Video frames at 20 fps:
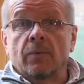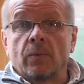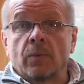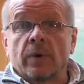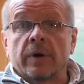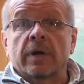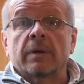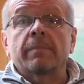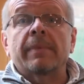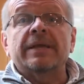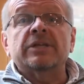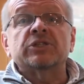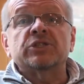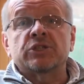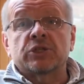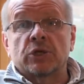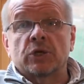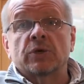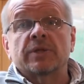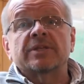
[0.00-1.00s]
we're going to make
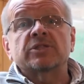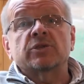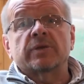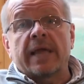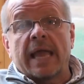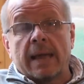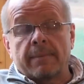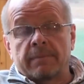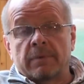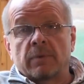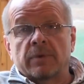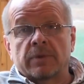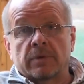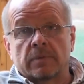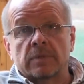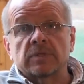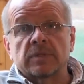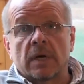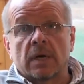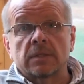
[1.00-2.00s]
sure that you're happy with the
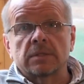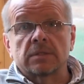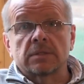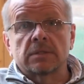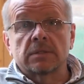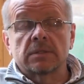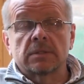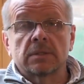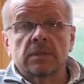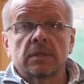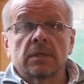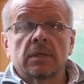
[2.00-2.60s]
results.